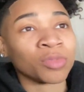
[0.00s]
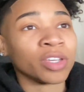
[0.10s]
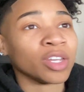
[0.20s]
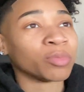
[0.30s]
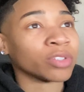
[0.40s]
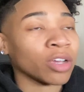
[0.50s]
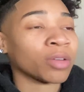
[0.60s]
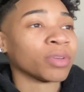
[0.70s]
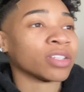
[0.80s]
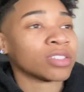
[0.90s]
We end up talking
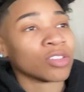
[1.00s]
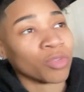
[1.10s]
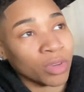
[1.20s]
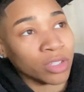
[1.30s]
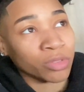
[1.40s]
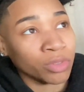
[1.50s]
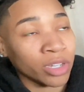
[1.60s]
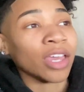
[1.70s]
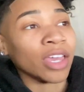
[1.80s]
about the situation, right?